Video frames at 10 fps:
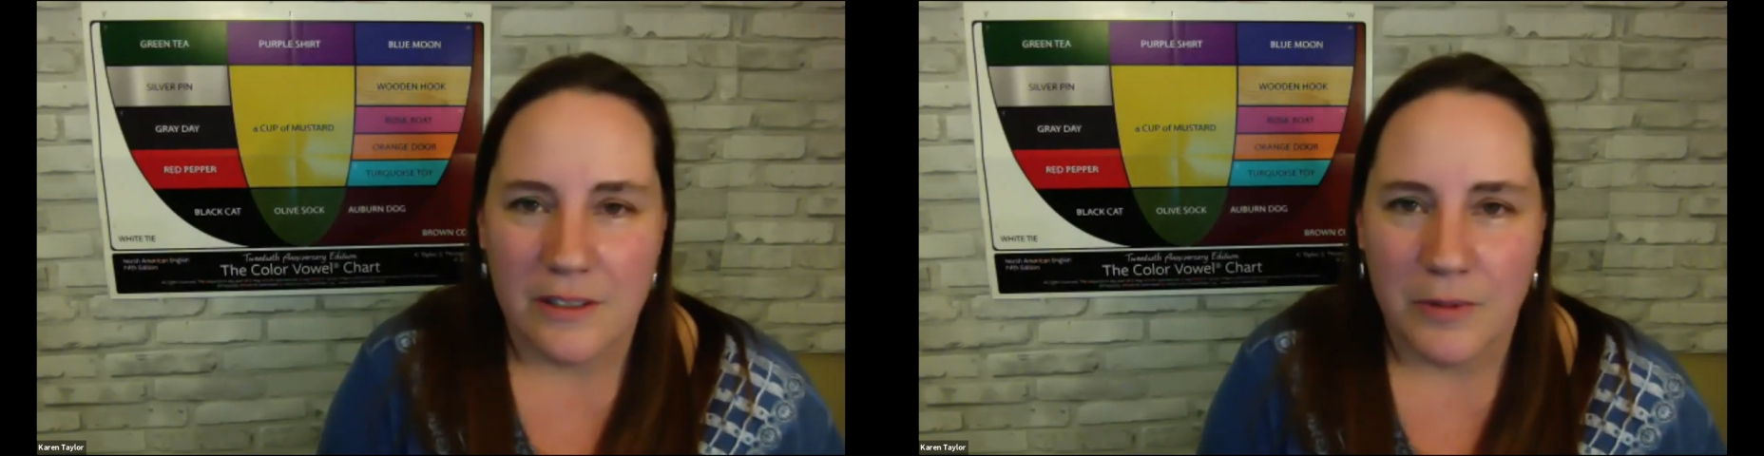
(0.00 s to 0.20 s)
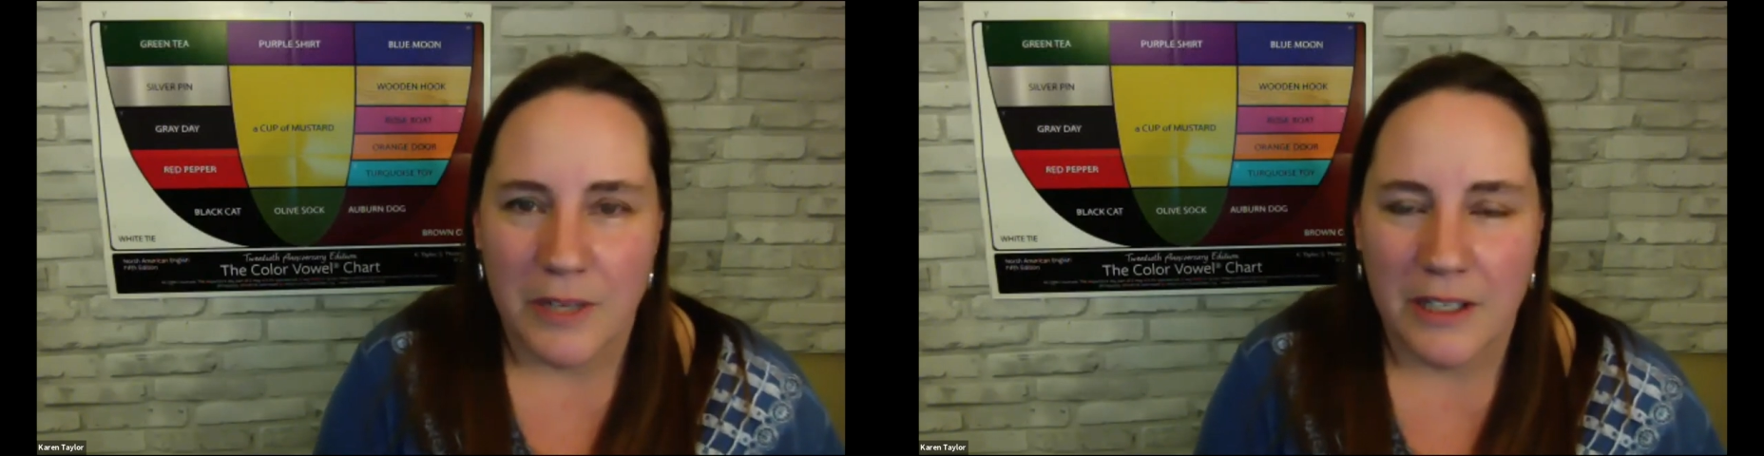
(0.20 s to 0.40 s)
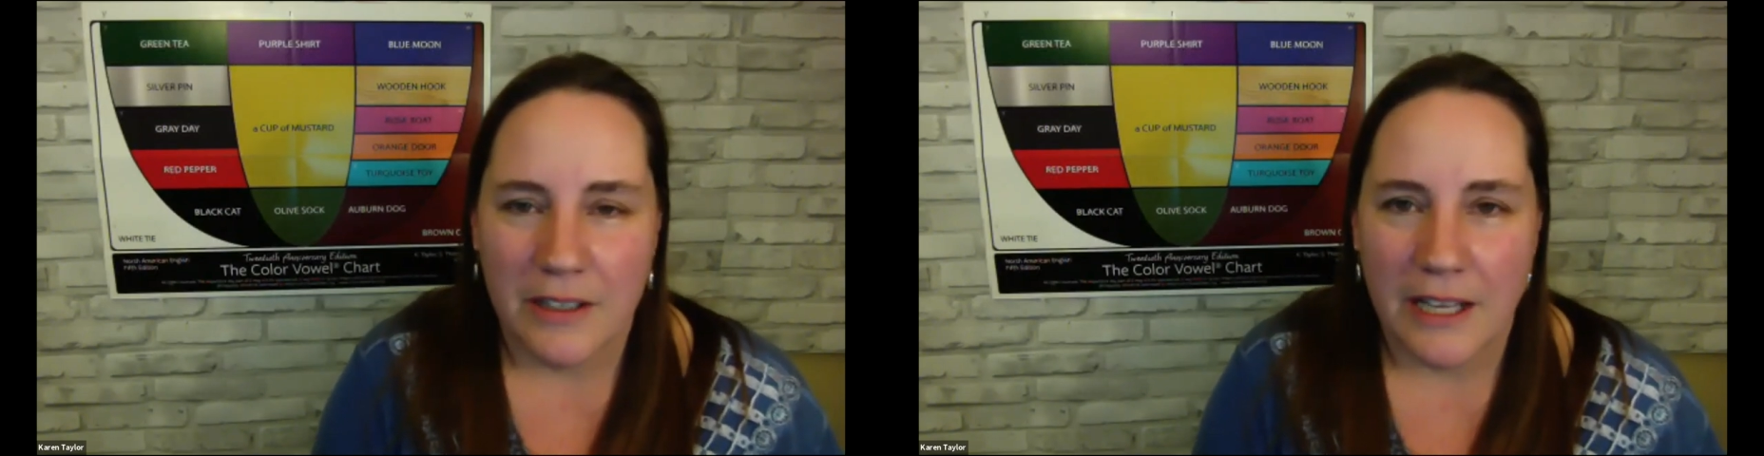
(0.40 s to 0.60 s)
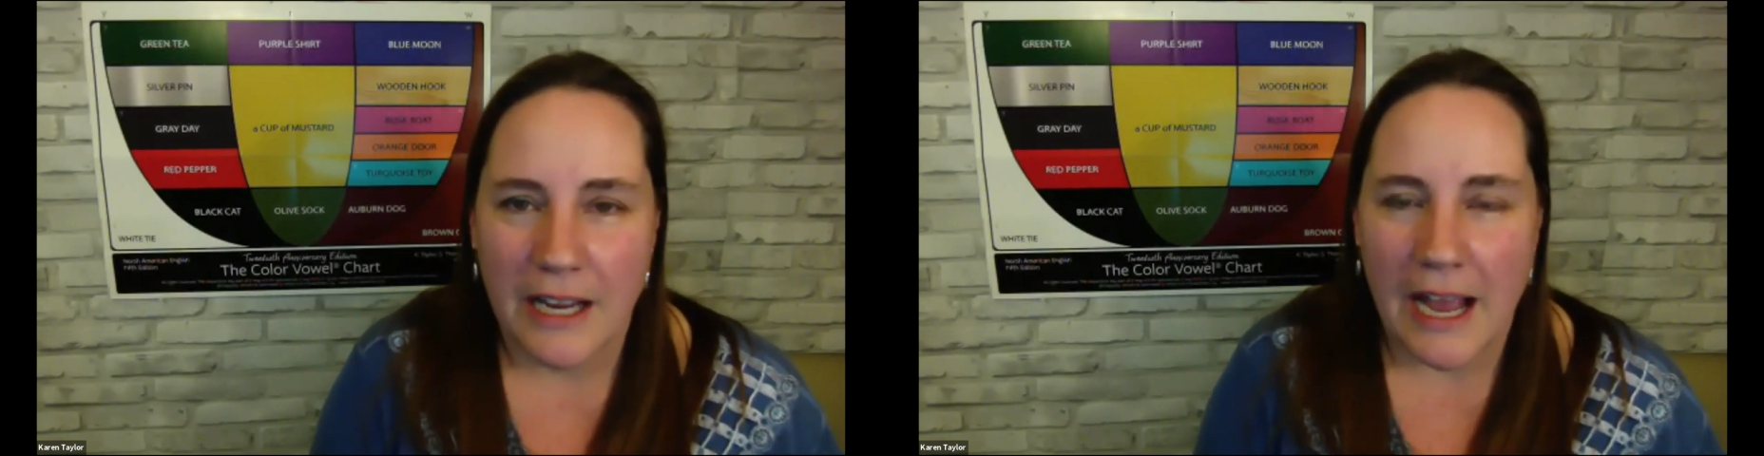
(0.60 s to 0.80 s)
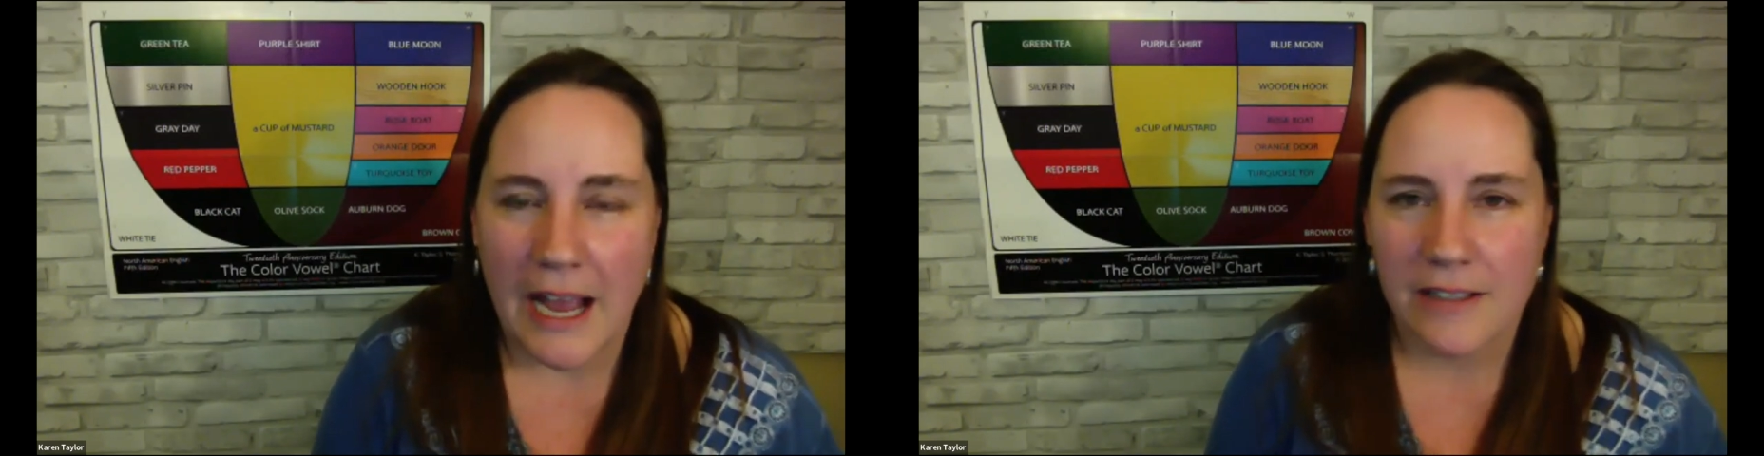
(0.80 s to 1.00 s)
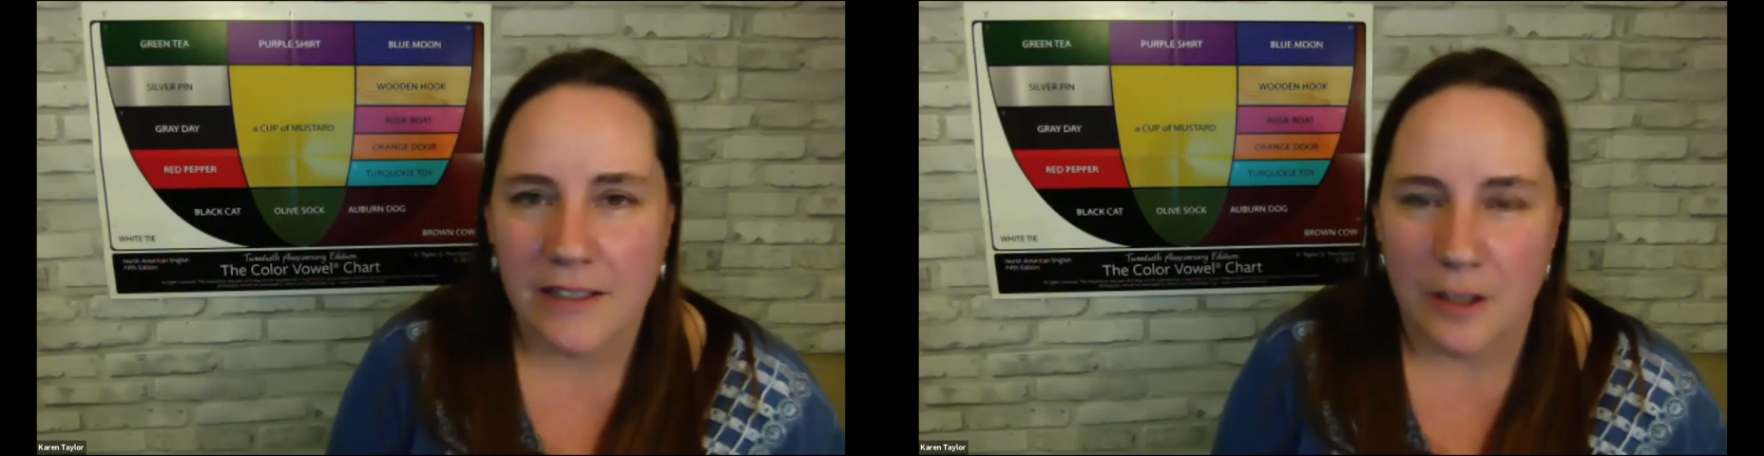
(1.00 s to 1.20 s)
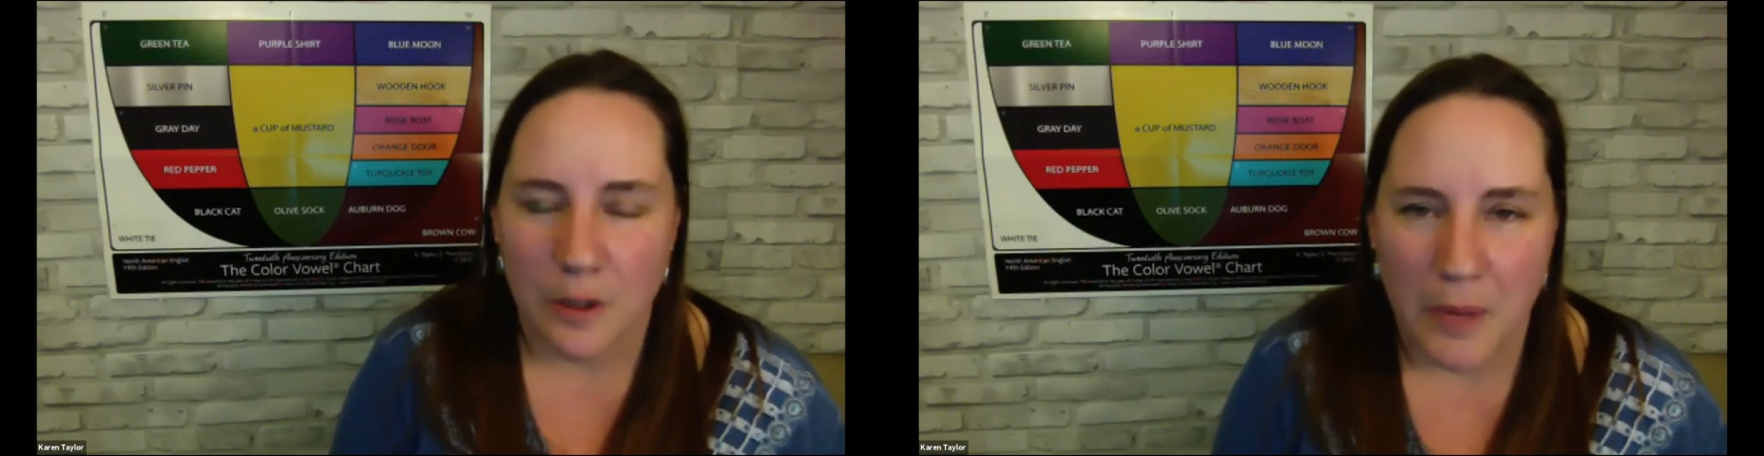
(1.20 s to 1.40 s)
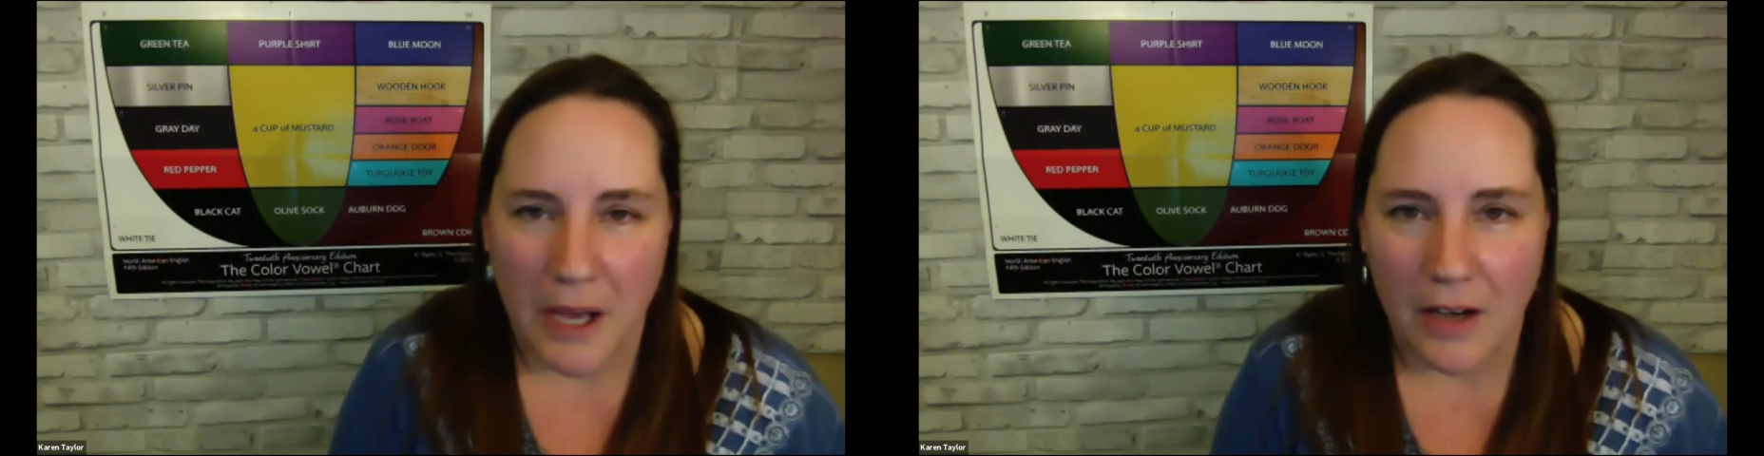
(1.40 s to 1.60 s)
when they ask
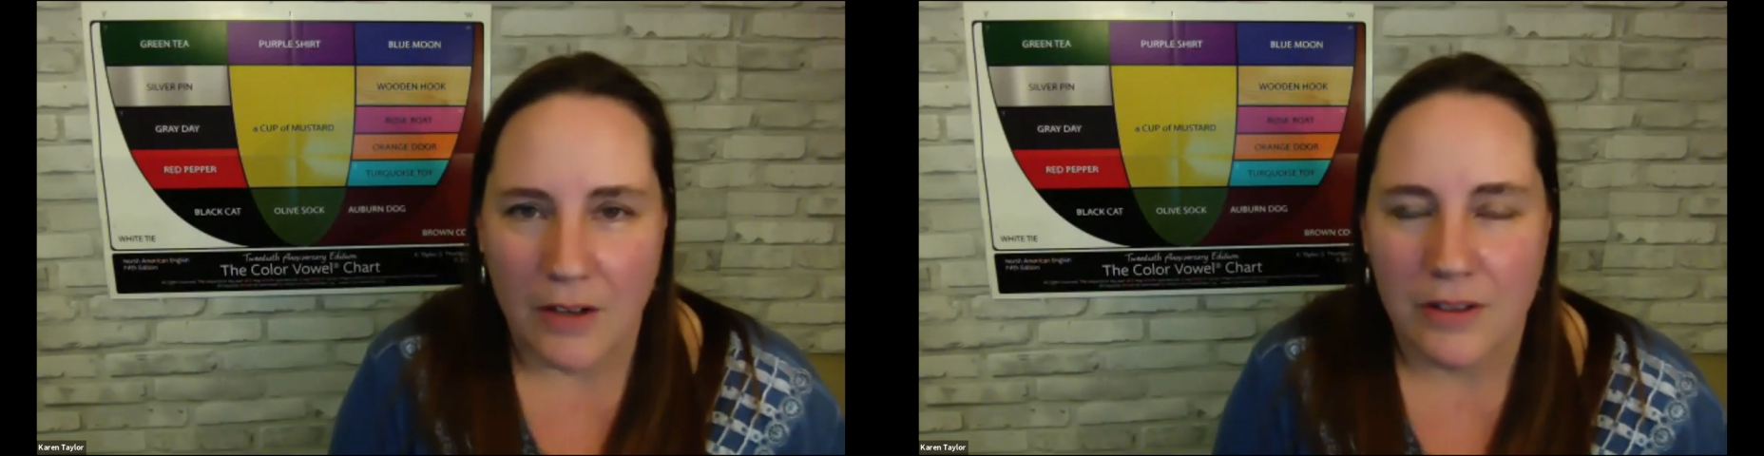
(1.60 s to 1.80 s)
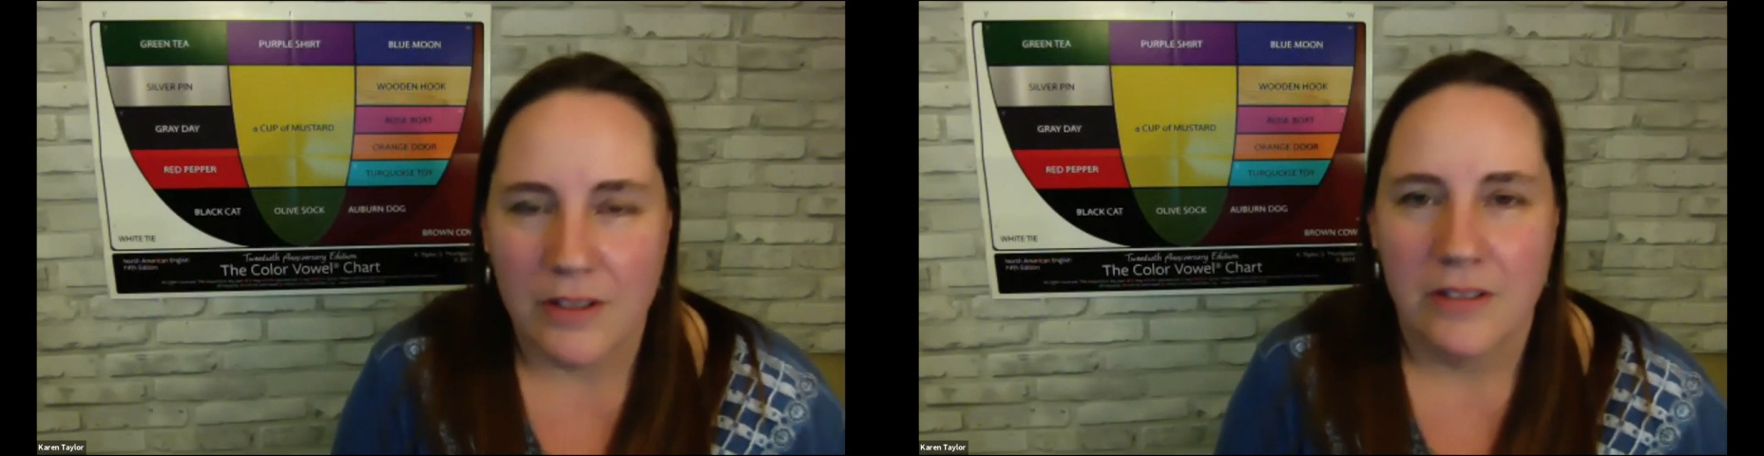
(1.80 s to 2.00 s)
about